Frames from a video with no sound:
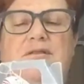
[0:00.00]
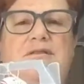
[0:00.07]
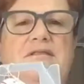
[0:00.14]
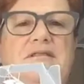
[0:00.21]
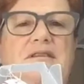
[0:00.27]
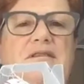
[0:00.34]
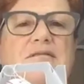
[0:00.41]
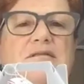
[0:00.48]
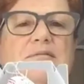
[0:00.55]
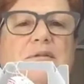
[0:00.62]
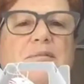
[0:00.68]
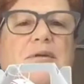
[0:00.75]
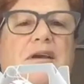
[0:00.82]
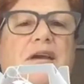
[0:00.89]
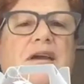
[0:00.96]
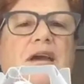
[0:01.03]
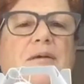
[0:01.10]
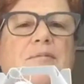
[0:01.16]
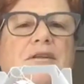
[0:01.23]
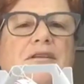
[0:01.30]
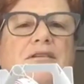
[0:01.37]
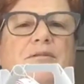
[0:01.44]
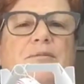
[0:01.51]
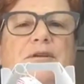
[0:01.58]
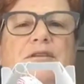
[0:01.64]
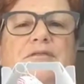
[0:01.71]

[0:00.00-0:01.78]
because it seems to be picking up a little